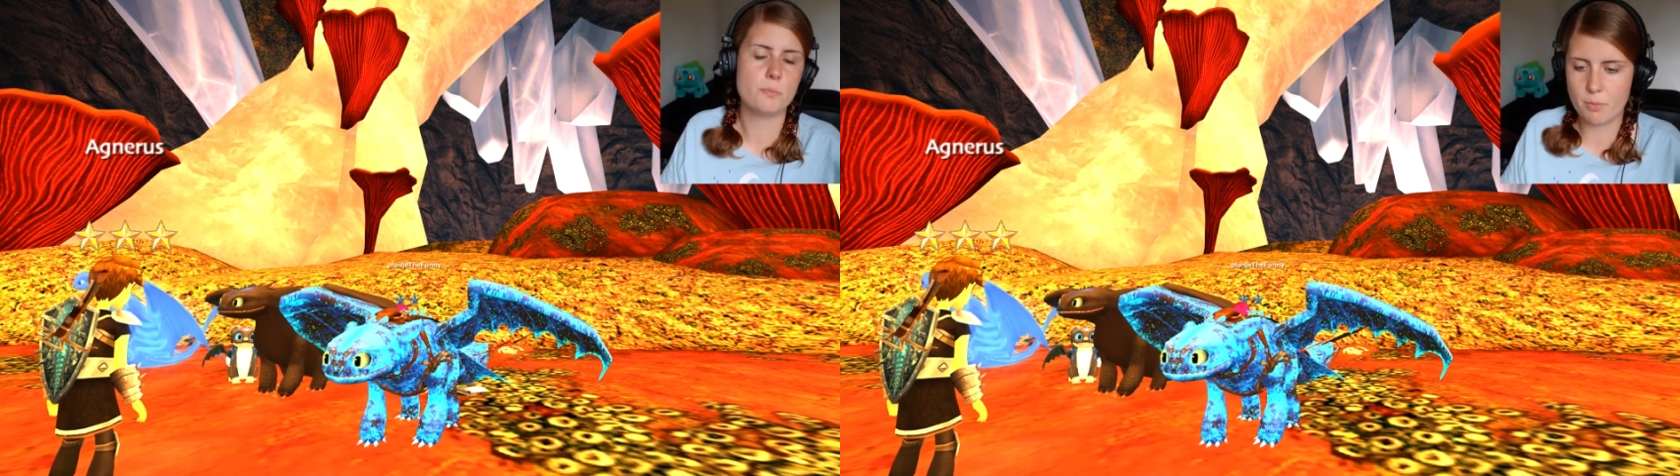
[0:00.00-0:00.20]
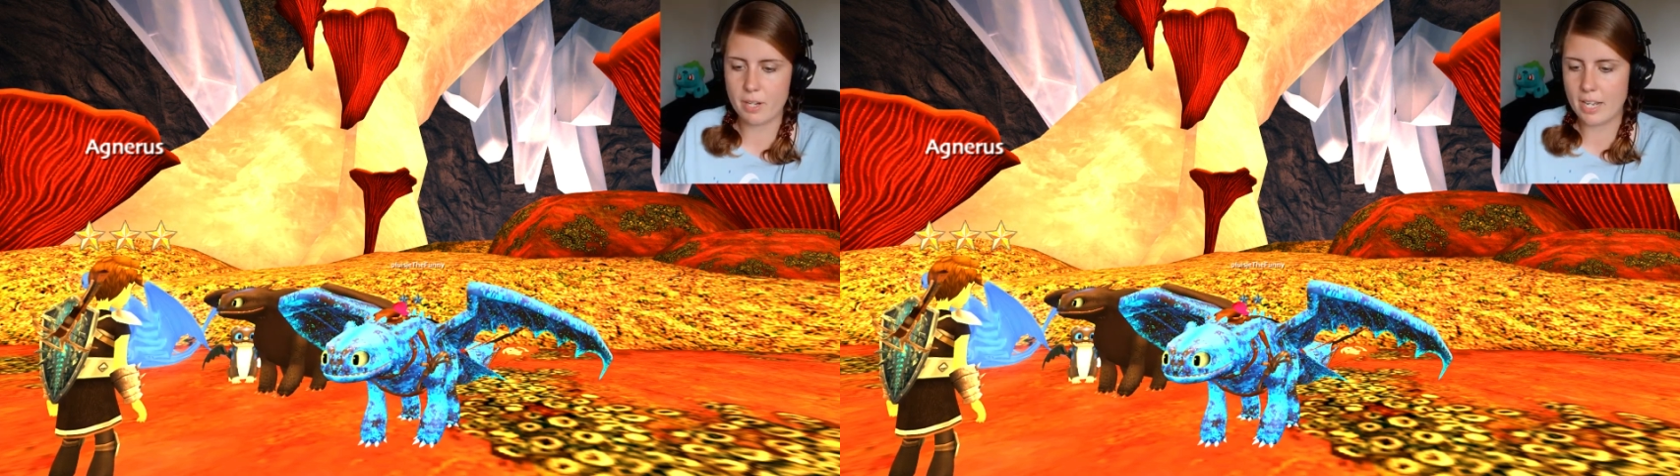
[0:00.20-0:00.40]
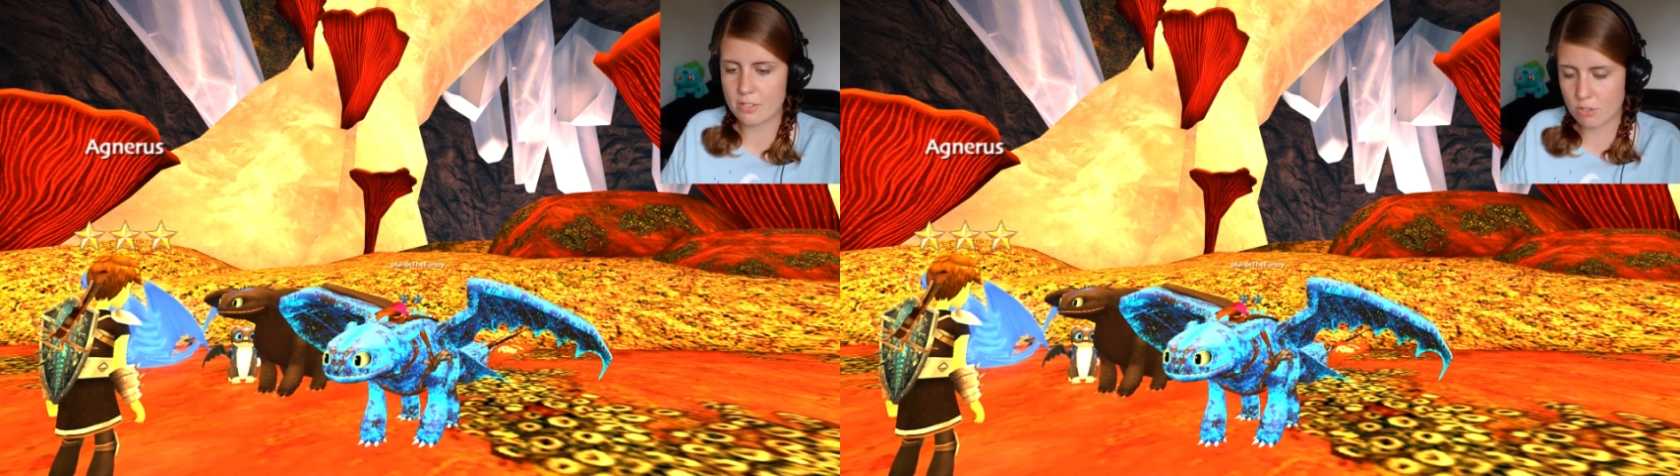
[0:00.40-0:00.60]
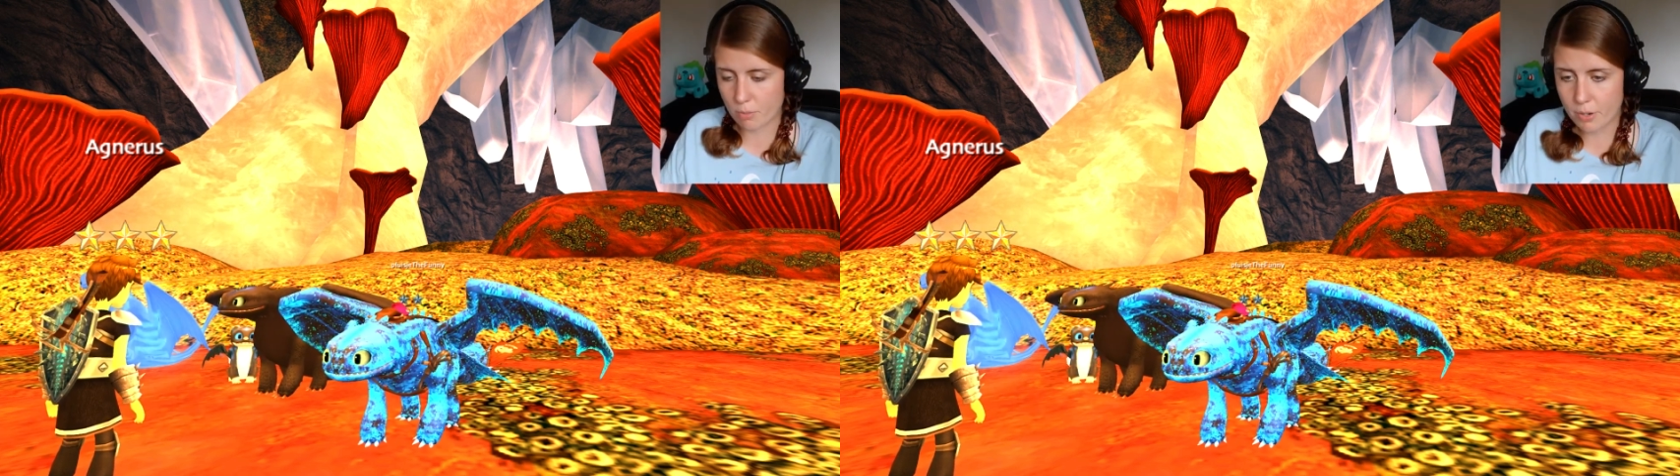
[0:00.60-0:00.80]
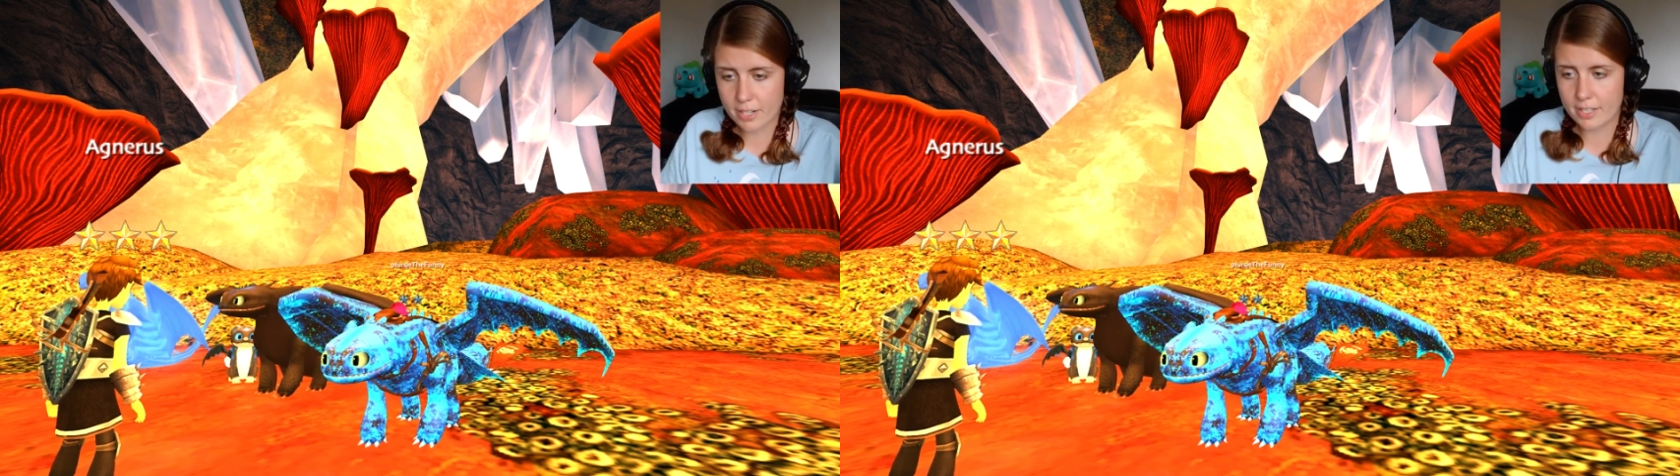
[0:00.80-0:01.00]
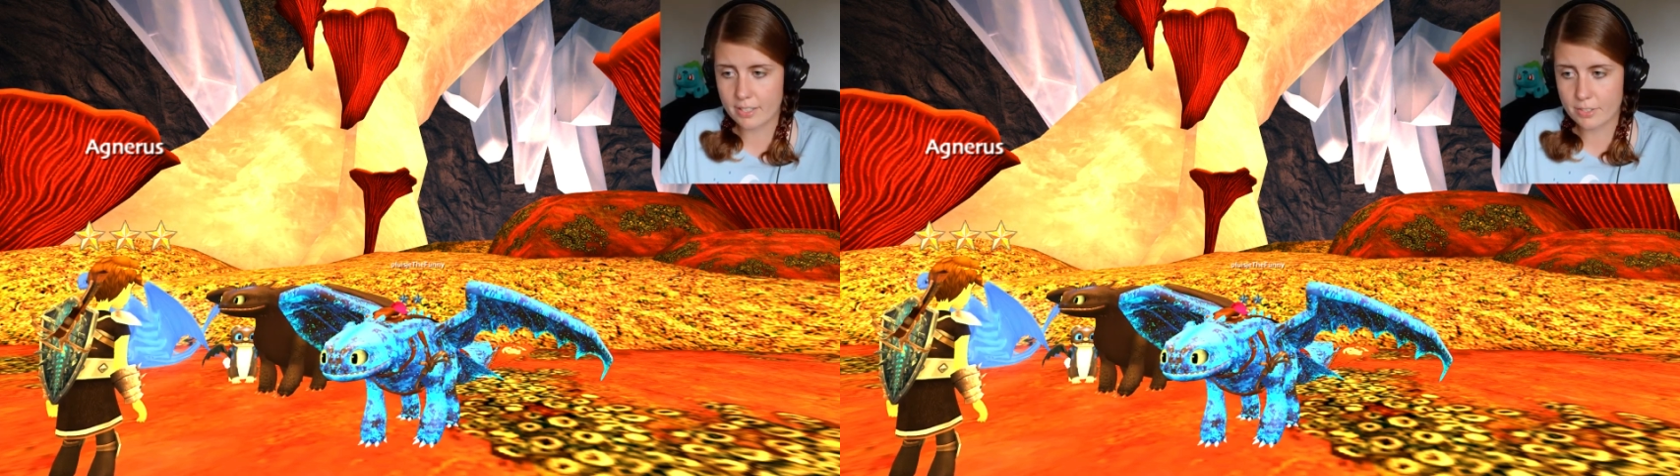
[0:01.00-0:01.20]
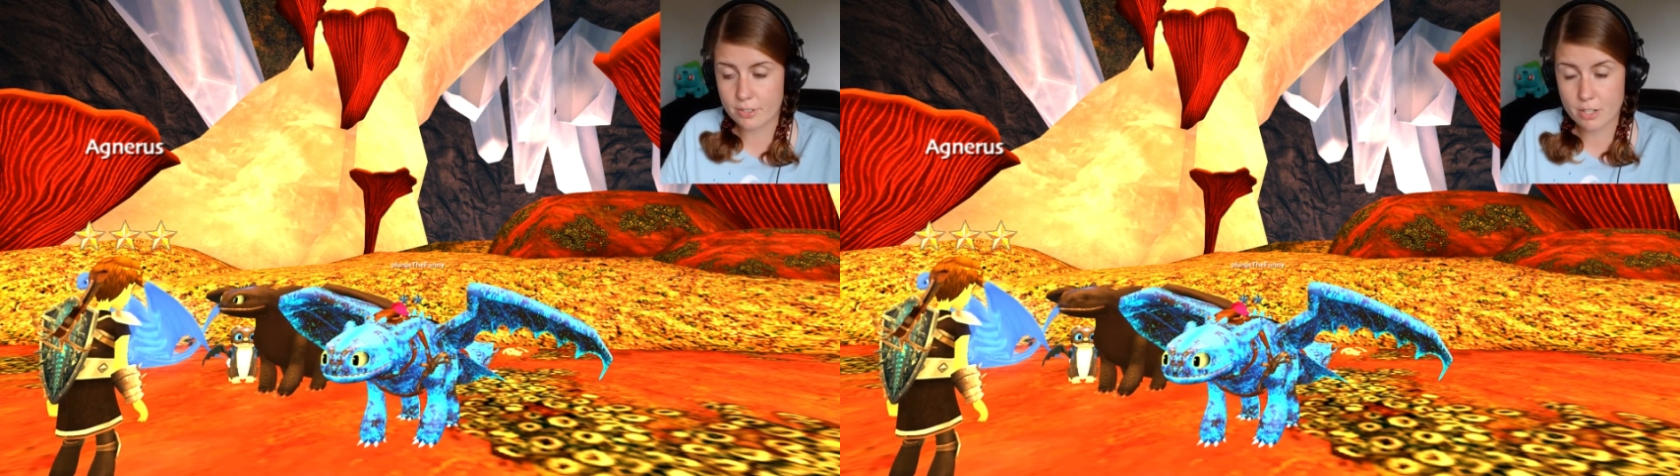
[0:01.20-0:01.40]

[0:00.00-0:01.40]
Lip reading: We got Sommerhilder